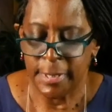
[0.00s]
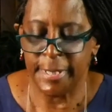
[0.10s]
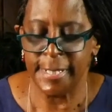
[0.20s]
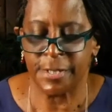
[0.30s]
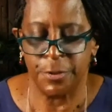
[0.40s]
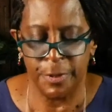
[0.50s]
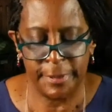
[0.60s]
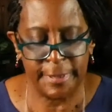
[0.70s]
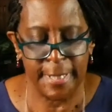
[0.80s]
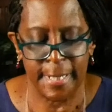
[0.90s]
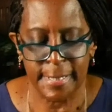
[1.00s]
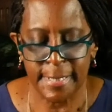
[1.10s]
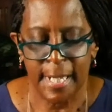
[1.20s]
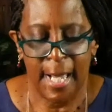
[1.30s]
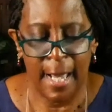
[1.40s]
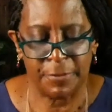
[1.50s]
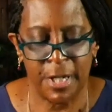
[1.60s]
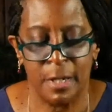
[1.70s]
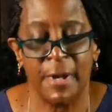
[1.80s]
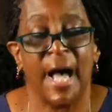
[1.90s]
These good things have
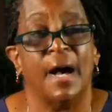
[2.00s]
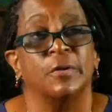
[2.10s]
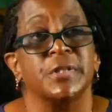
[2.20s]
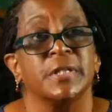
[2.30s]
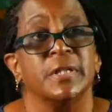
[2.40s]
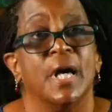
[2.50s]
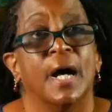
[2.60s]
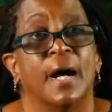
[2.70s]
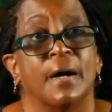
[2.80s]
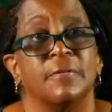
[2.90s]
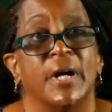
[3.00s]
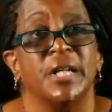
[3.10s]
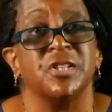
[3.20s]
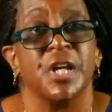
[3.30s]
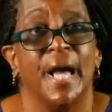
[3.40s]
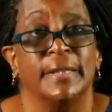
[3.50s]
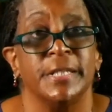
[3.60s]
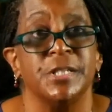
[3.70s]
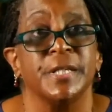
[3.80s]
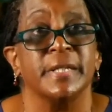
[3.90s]
come out of a
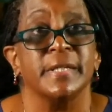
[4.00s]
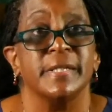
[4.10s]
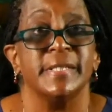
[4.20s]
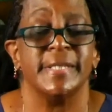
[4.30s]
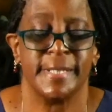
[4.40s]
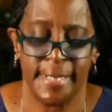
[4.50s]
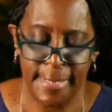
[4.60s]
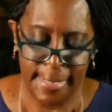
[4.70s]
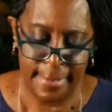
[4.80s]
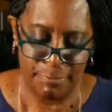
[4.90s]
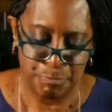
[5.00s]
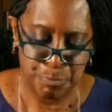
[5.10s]
challenging season.